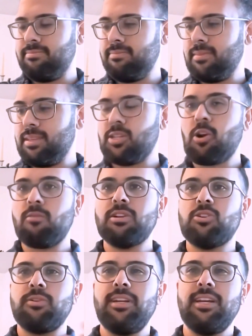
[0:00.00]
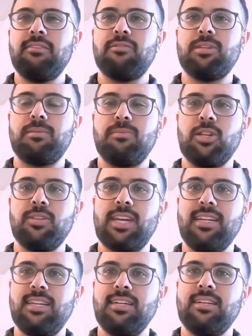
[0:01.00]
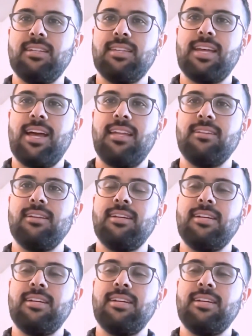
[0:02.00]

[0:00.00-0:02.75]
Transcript: start retreating from some of those ideals, then